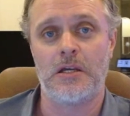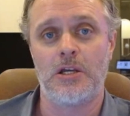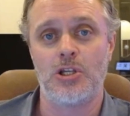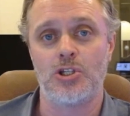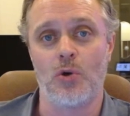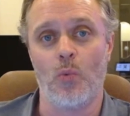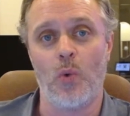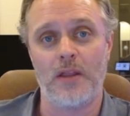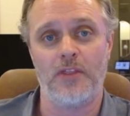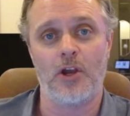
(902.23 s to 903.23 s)
So
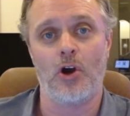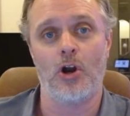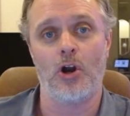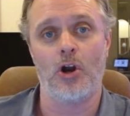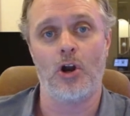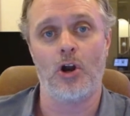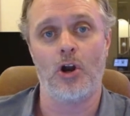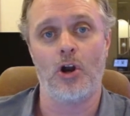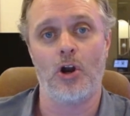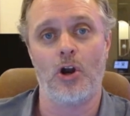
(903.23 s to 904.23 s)
what the card
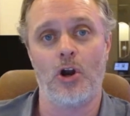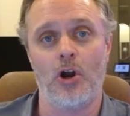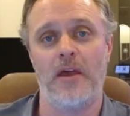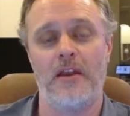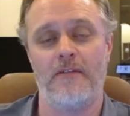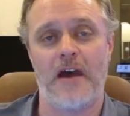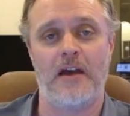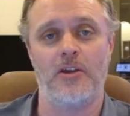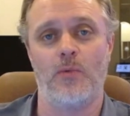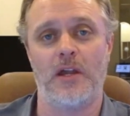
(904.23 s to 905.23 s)
would have been
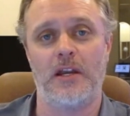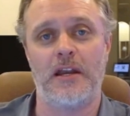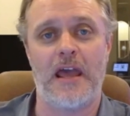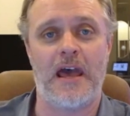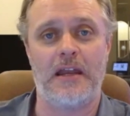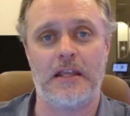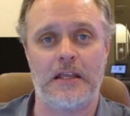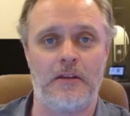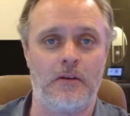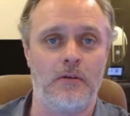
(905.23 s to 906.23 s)
evaluated at
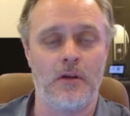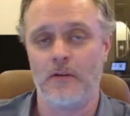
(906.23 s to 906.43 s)
in